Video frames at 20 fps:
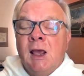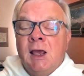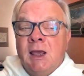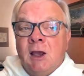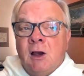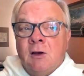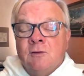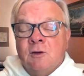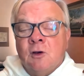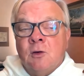
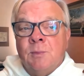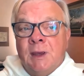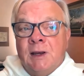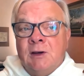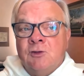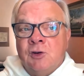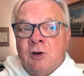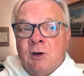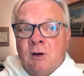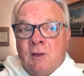He also
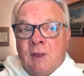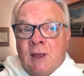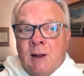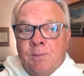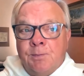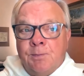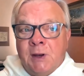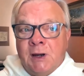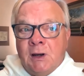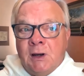mentioned
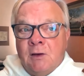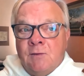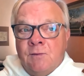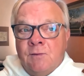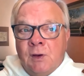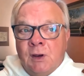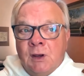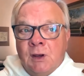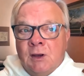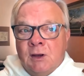that many
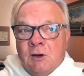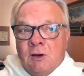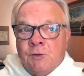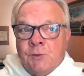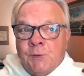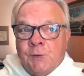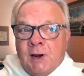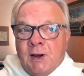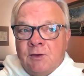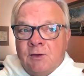of his
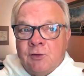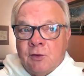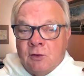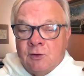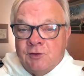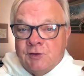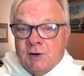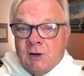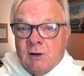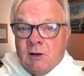friends are
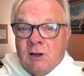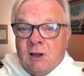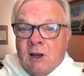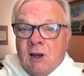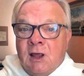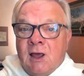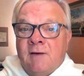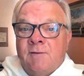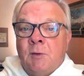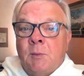still
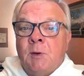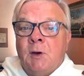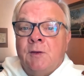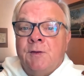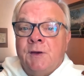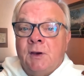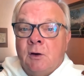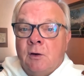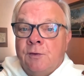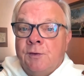alive
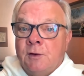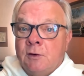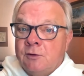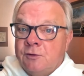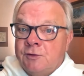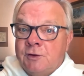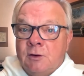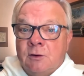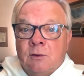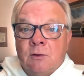upon the earth and are
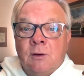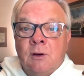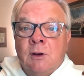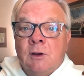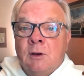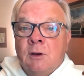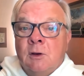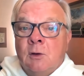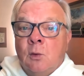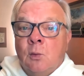still
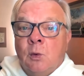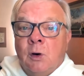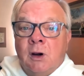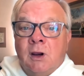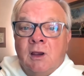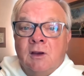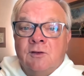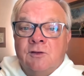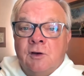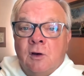
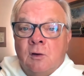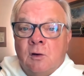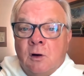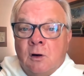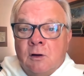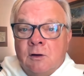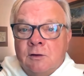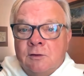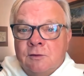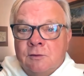working so
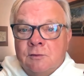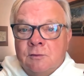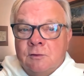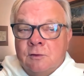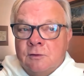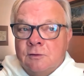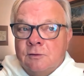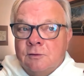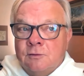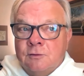hard
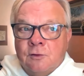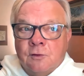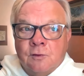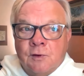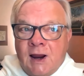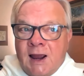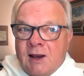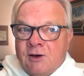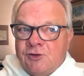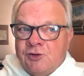to
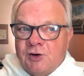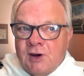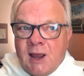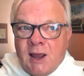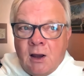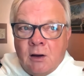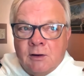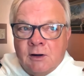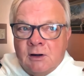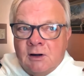scratch
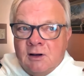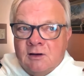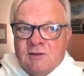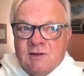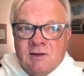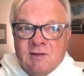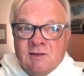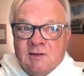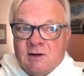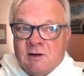out an
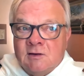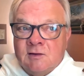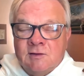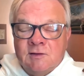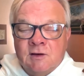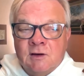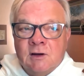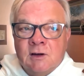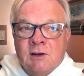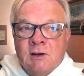
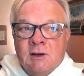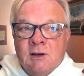existence.